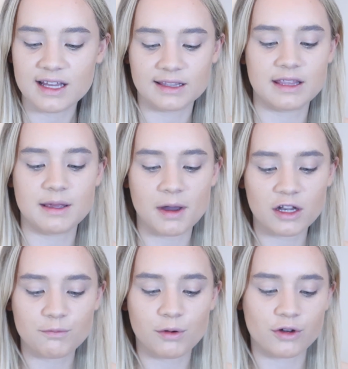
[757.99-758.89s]
Like, the
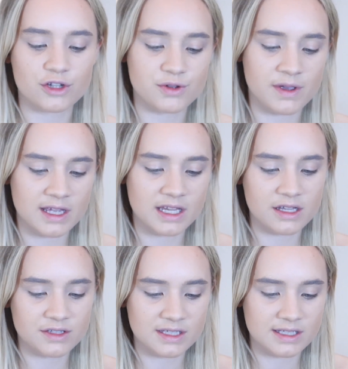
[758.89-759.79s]
amount of product you get in
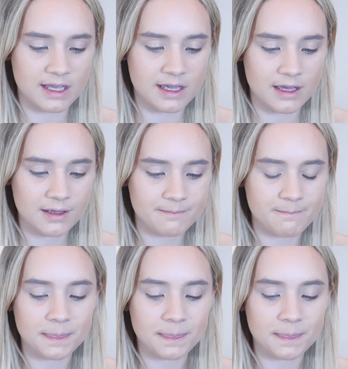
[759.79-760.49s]
here, does it say?